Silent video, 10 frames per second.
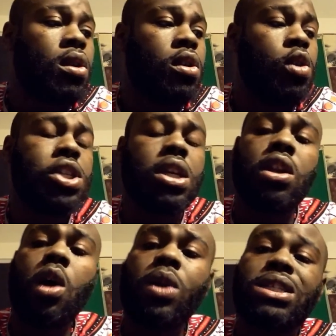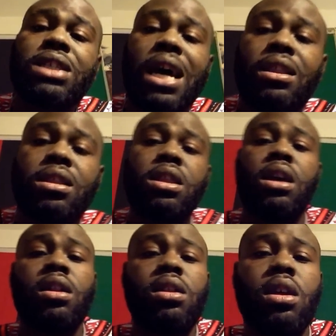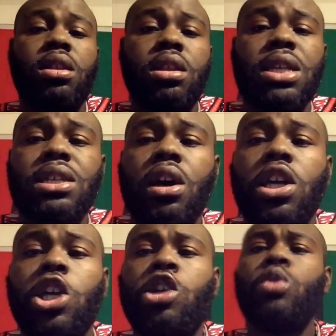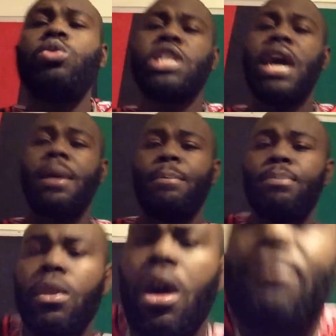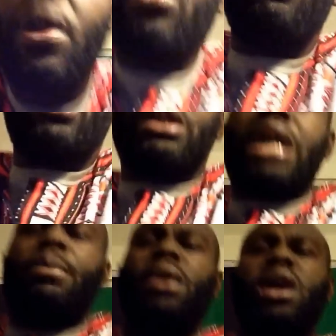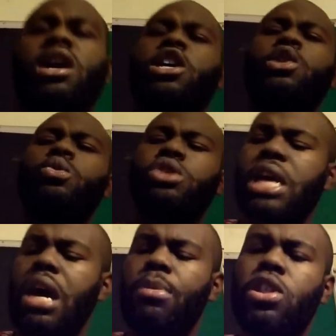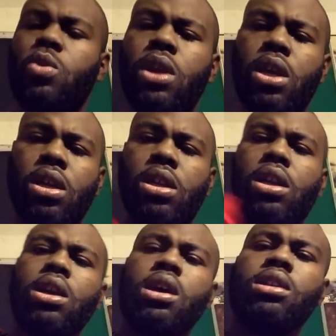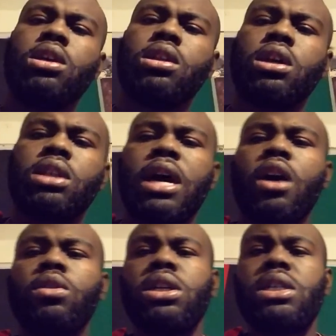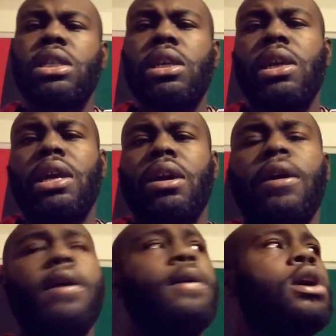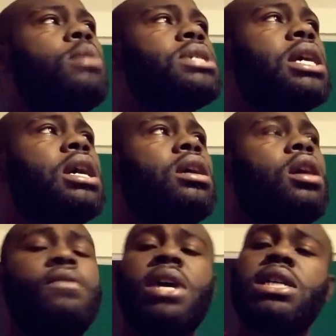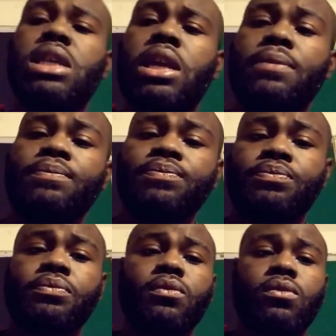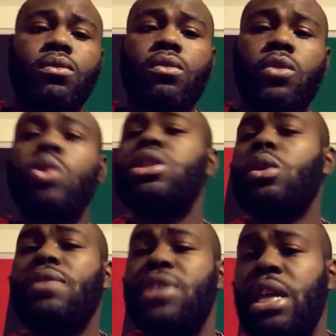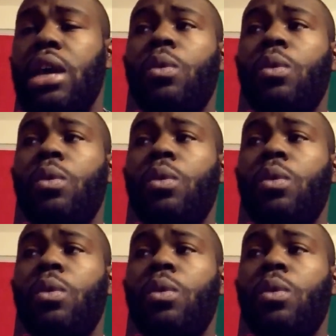You should notice that there's a huge gap, a very big gap, a huge gap between the elders, you know what I'm saying, of yesterday, who still live today or